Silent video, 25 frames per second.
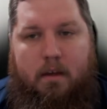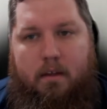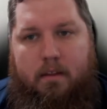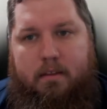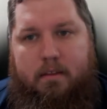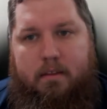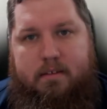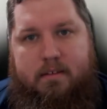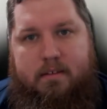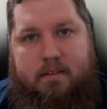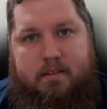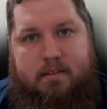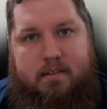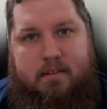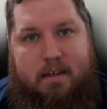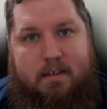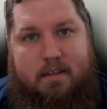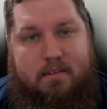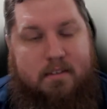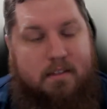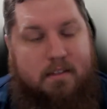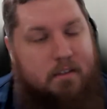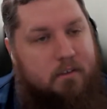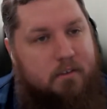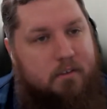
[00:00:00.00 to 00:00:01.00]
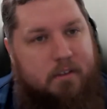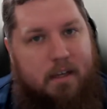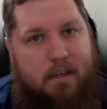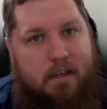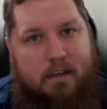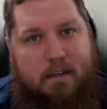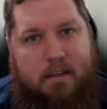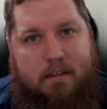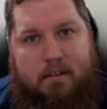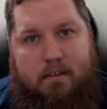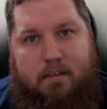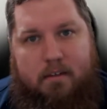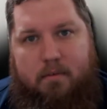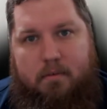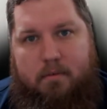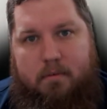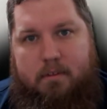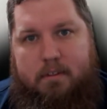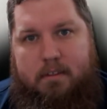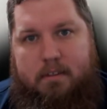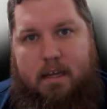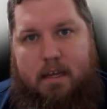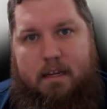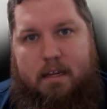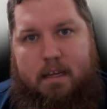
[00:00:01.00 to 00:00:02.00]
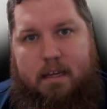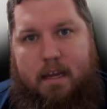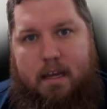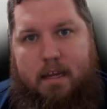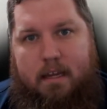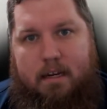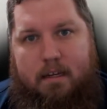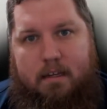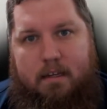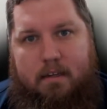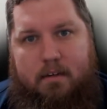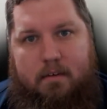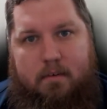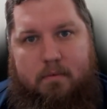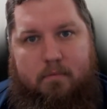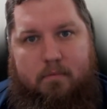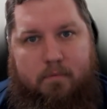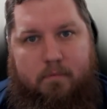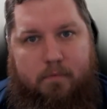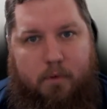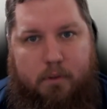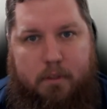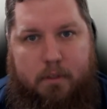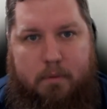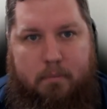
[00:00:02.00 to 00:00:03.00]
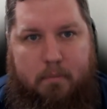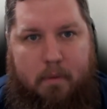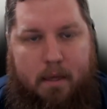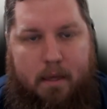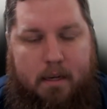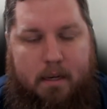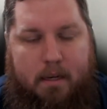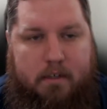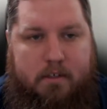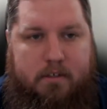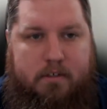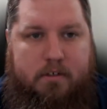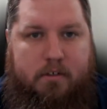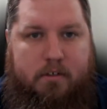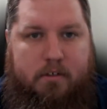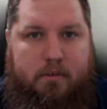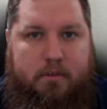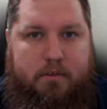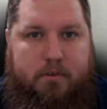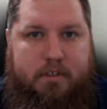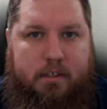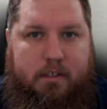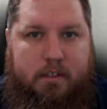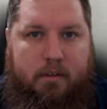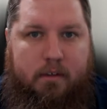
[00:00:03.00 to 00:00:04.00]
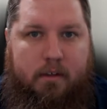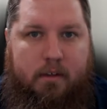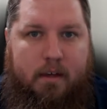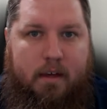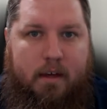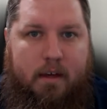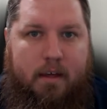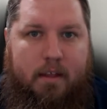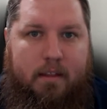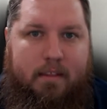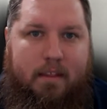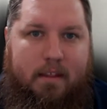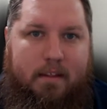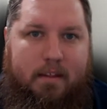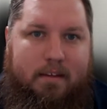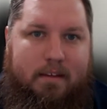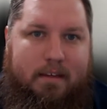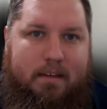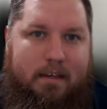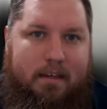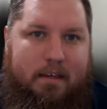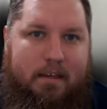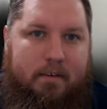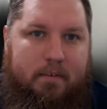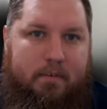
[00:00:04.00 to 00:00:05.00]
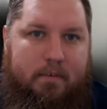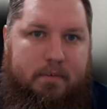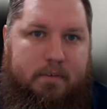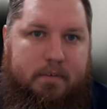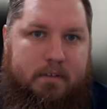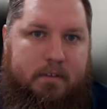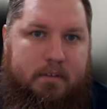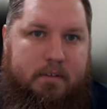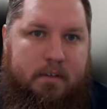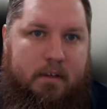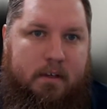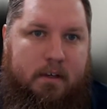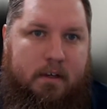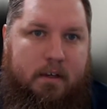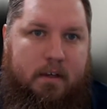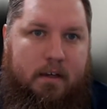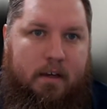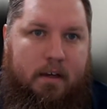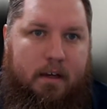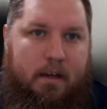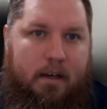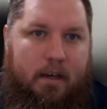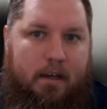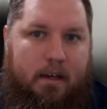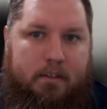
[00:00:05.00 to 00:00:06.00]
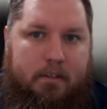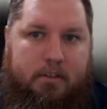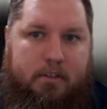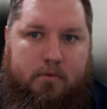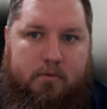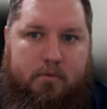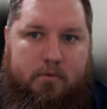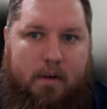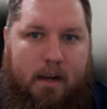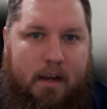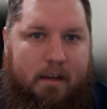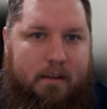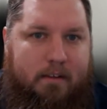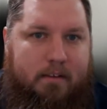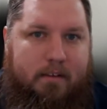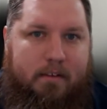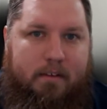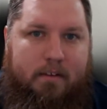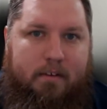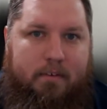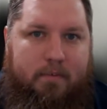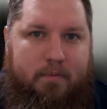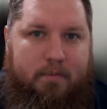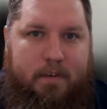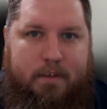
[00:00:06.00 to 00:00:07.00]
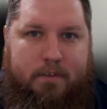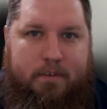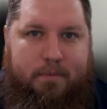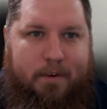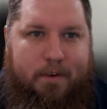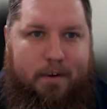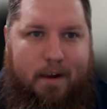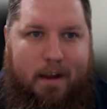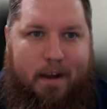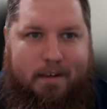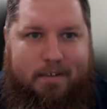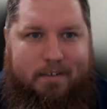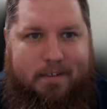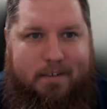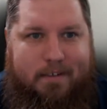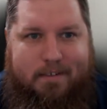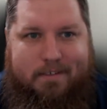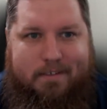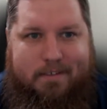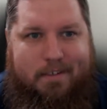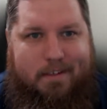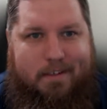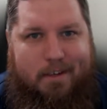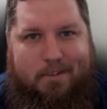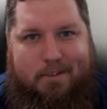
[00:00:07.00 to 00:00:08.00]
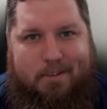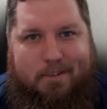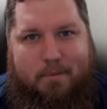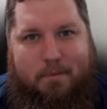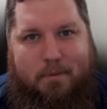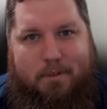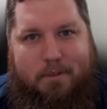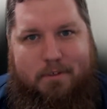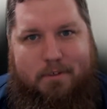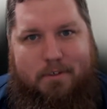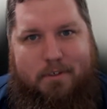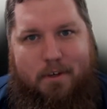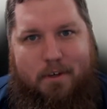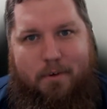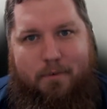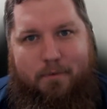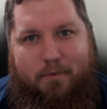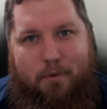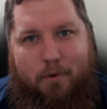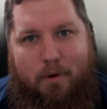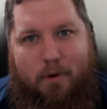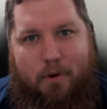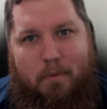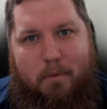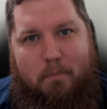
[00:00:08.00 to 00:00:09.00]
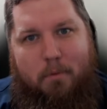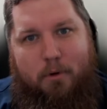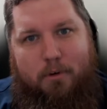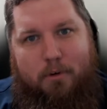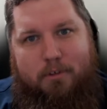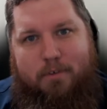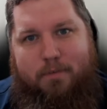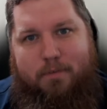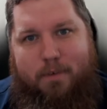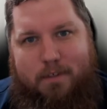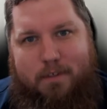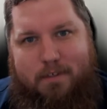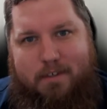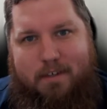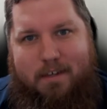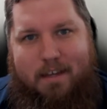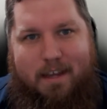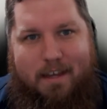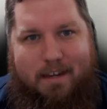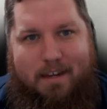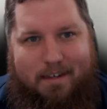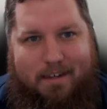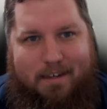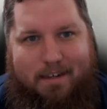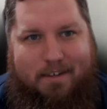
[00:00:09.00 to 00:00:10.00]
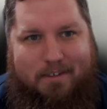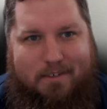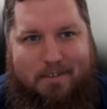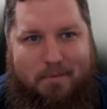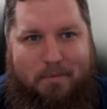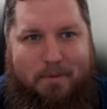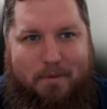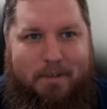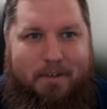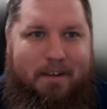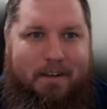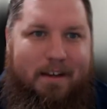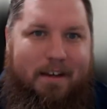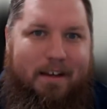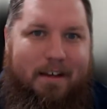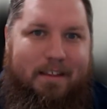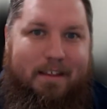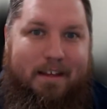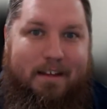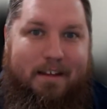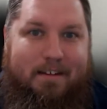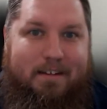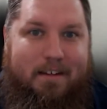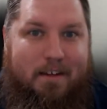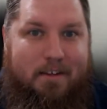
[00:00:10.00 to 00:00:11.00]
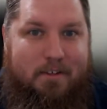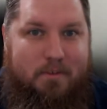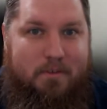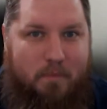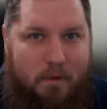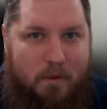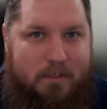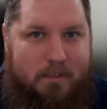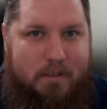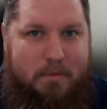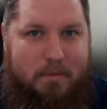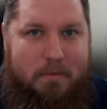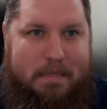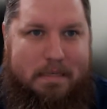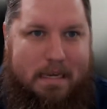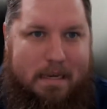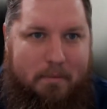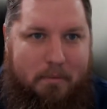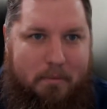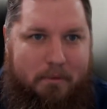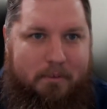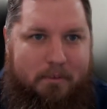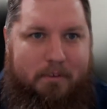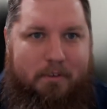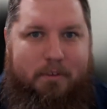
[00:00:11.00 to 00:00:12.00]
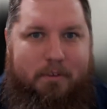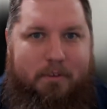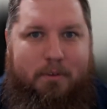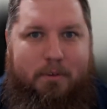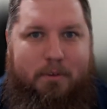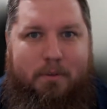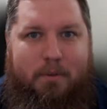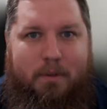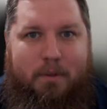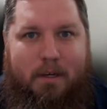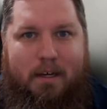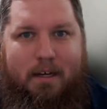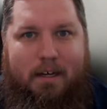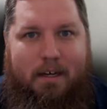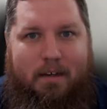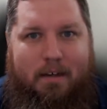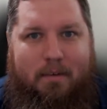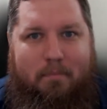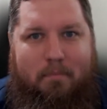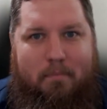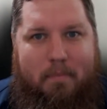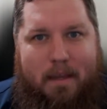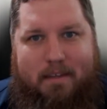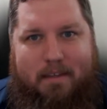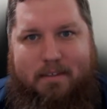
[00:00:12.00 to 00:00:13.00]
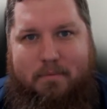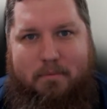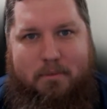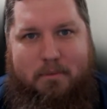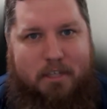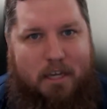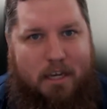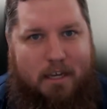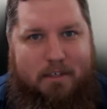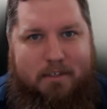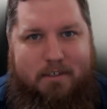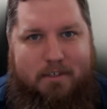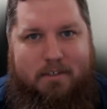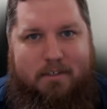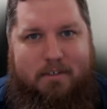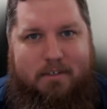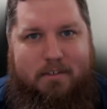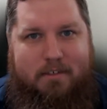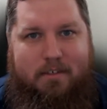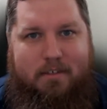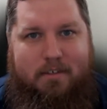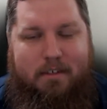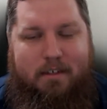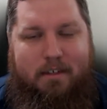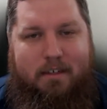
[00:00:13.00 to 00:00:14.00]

This is a single tenant, dedicated and fully managed solution that gives direct vSphere access to customers. So for a more sophisticated customer that does want to be able to make some changes